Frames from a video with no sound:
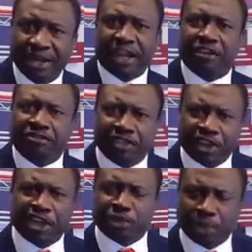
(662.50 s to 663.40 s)
If
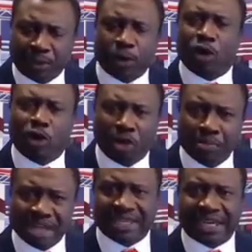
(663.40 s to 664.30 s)
these people
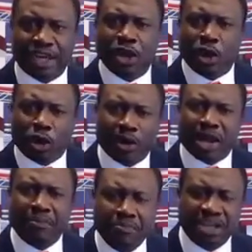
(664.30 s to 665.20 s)
committed only
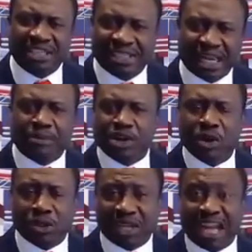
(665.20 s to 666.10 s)

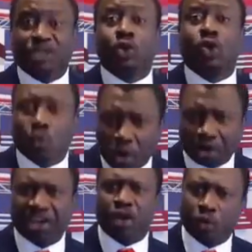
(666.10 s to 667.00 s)
misdemeanors as you
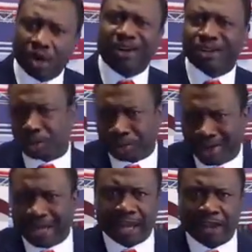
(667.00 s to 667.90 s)
want the world to
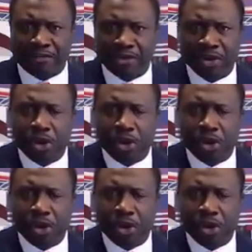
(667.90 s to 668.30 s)
believe,